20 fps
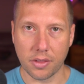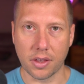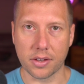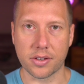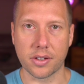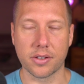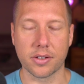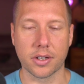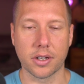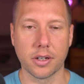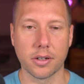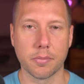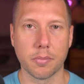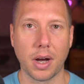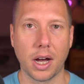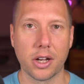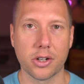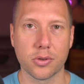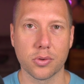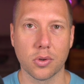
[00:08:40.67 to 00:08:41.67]
This is a good
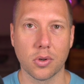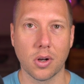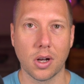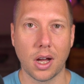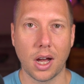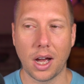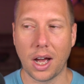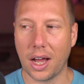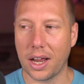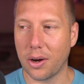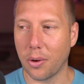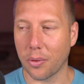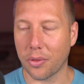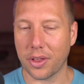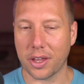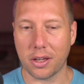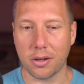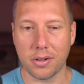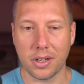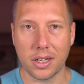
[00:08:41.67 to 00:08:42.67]
module. I don't
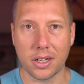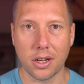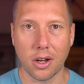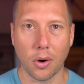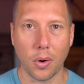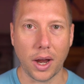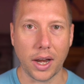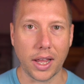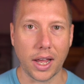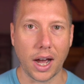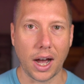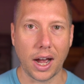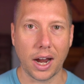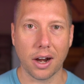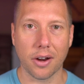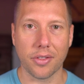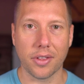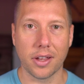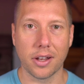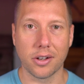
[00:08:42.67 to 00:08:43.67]
think you need to go any
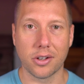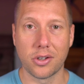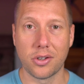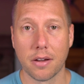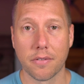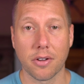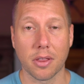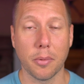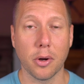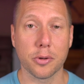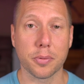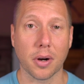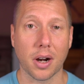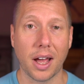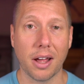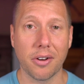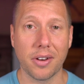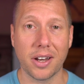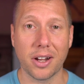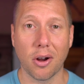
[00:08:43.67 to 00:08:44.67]
higher than, for the most part,
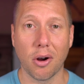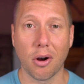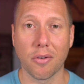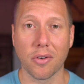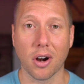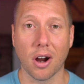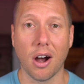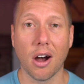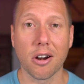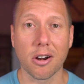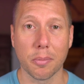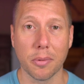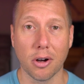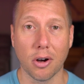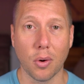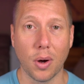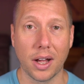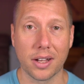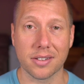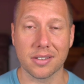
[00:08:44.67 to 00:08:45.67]
I don't need to go over 100
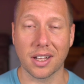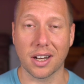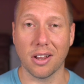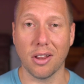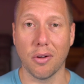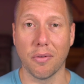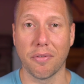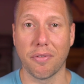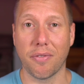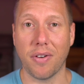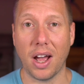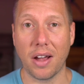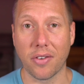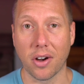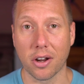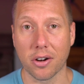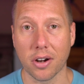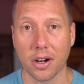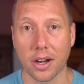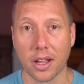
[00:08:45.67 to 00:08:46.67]
milliwatts, let alone
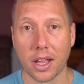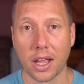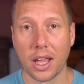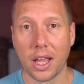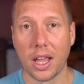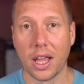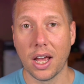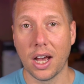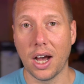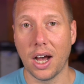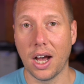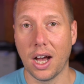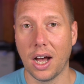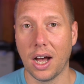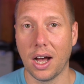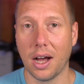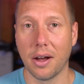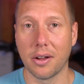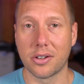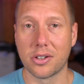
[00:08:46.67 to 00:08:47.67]
500.
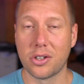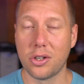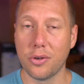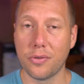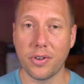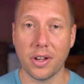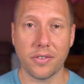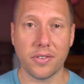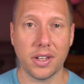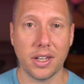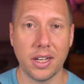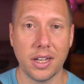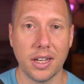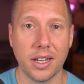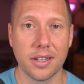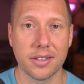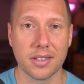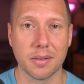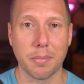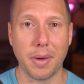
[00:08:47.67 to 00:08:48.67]
250
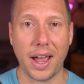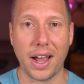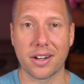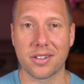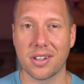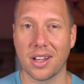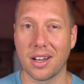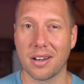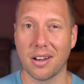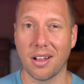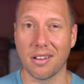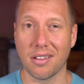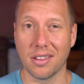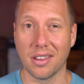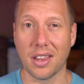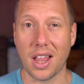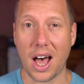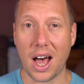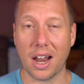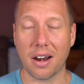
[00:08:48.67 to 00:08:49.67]
is the max on a
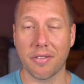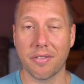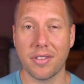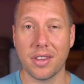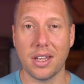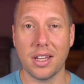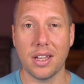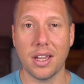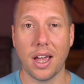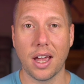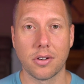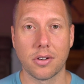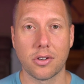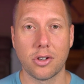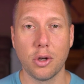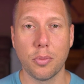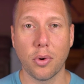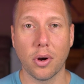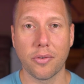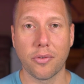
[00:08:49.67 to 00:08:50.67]
lot of the
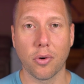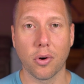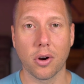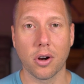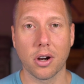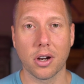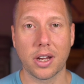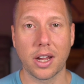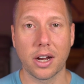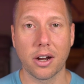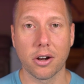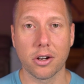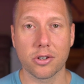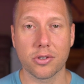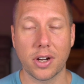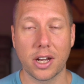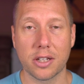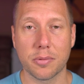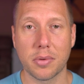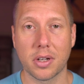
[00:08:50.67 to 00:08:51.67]
2.4 gigahertz
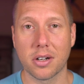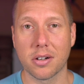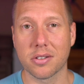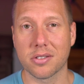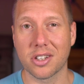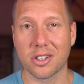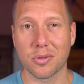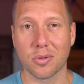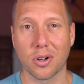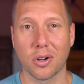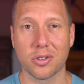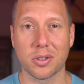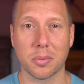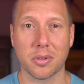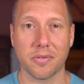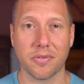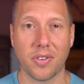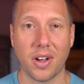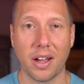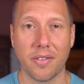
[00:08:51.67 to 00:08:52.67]
transmitters. This one goes up
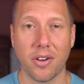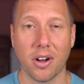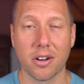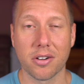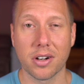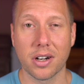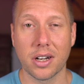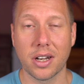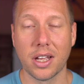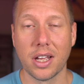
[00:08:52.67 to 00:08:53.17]
to 500.